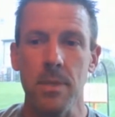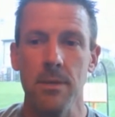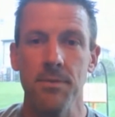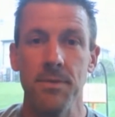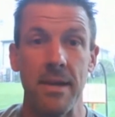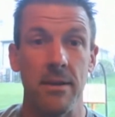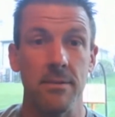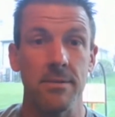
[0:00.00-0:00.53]

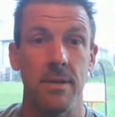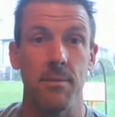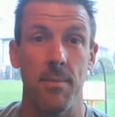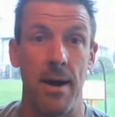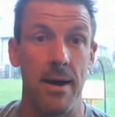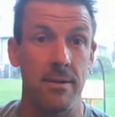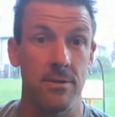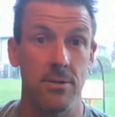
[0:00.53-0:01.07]
think outside the
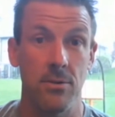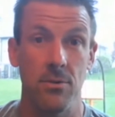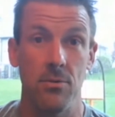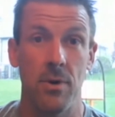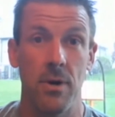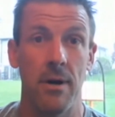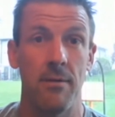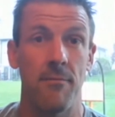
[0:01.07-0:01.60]
box, do
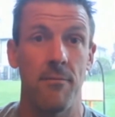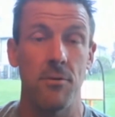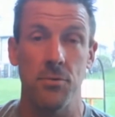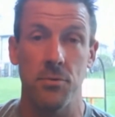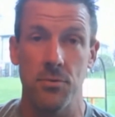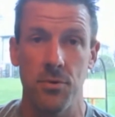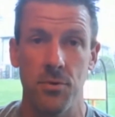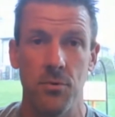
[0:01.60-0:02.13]

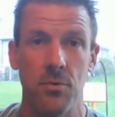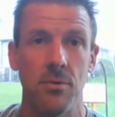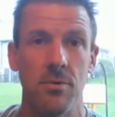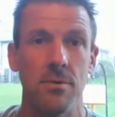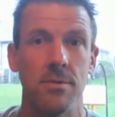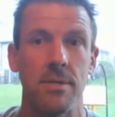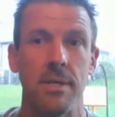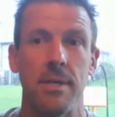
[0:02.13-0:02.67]
virtual
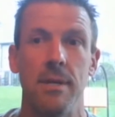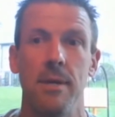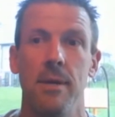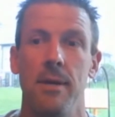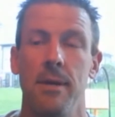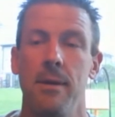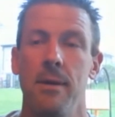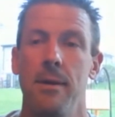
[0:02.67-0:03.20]
tours and
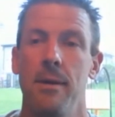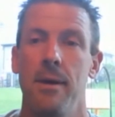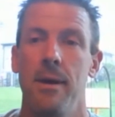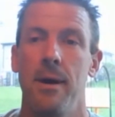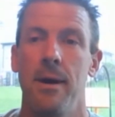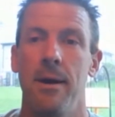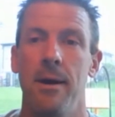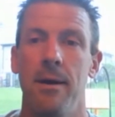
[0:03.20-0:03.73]

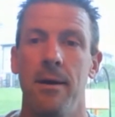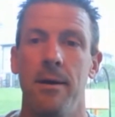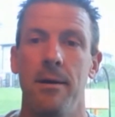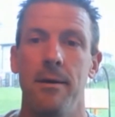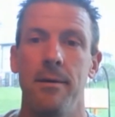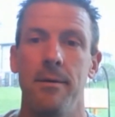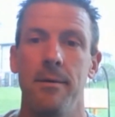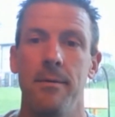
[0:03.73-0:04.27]
uh,
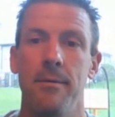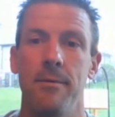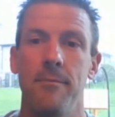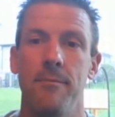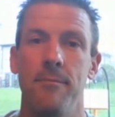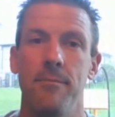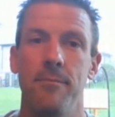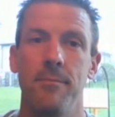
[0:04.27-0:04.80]

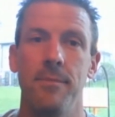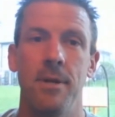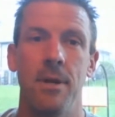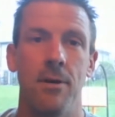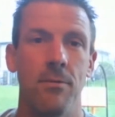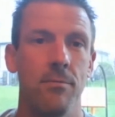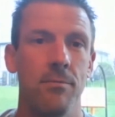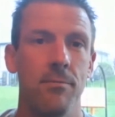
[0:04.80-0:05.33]

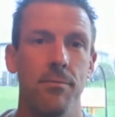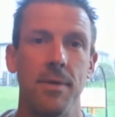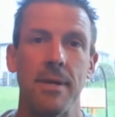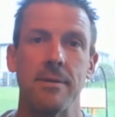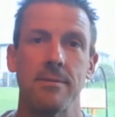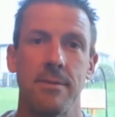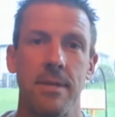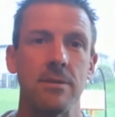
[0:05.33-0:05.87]

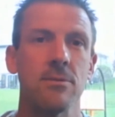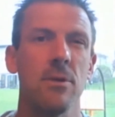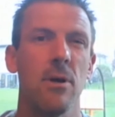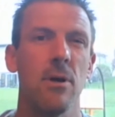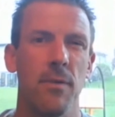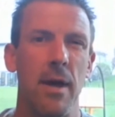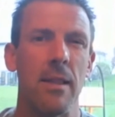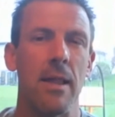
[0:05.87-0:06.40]
things
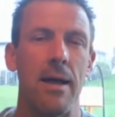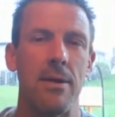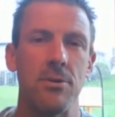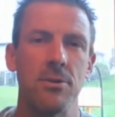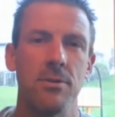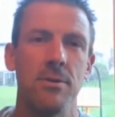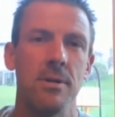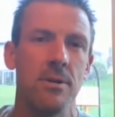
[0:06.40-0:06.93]
along that
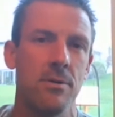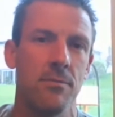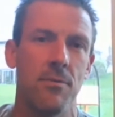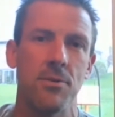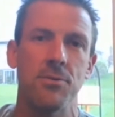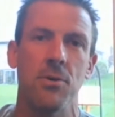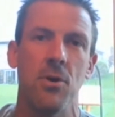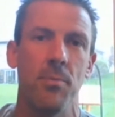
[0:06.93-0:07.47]
line. You can do
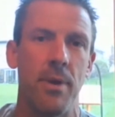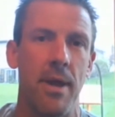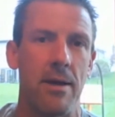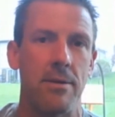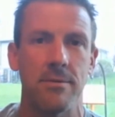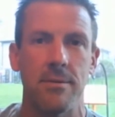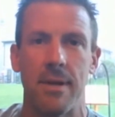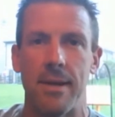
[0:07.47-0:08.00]
virtual open
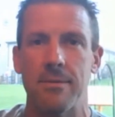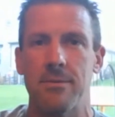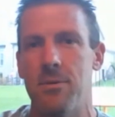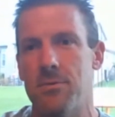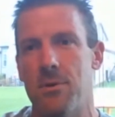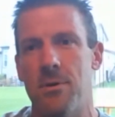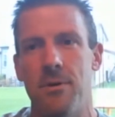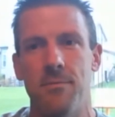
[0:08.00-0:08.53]
houses. I guess
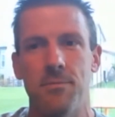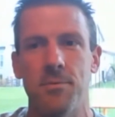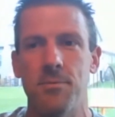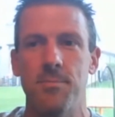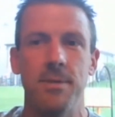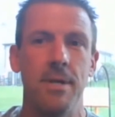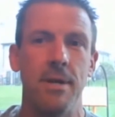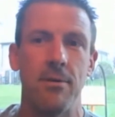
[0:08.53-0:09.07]
those aren't even
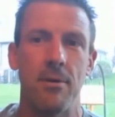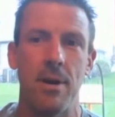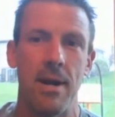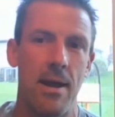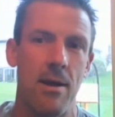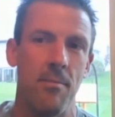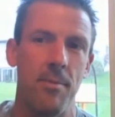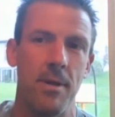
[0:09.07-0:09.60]
supposed to be done right
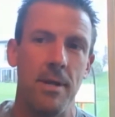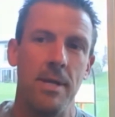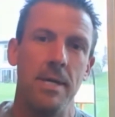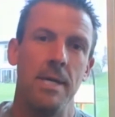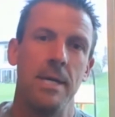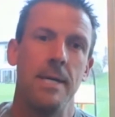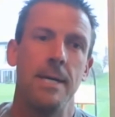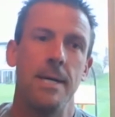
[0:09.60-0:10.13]
now, but
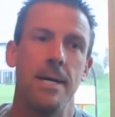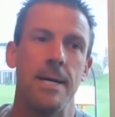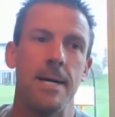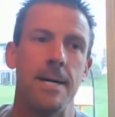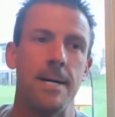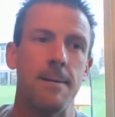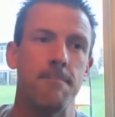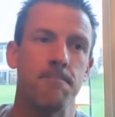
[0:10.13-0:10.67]

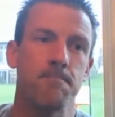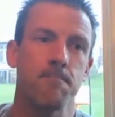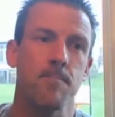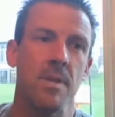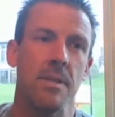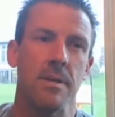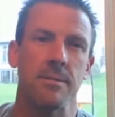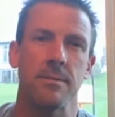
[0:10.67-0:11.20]

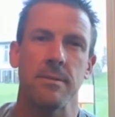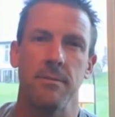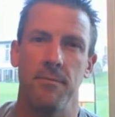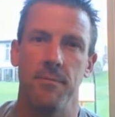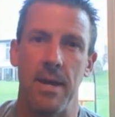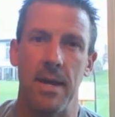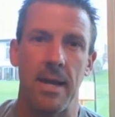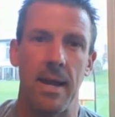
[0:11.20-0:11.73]
unless it's a
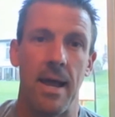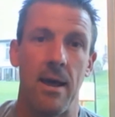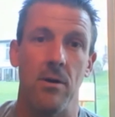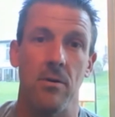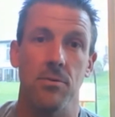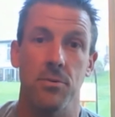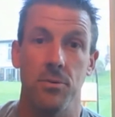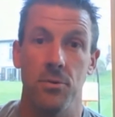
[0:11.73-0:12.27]
vacant
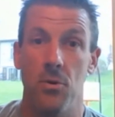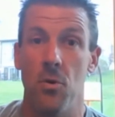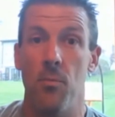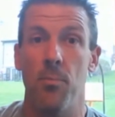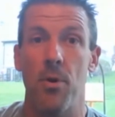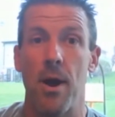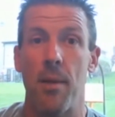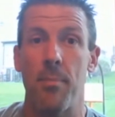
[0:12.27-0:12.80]
house or your own
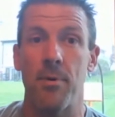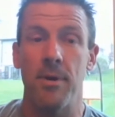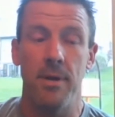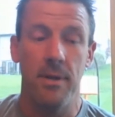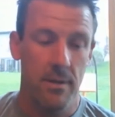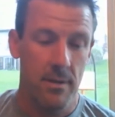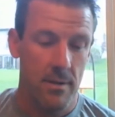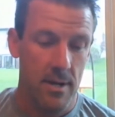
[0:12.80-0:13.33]

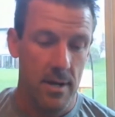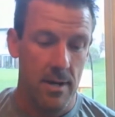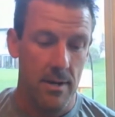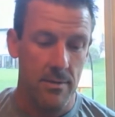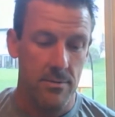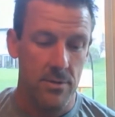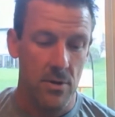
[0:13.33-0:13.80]
property. Uh,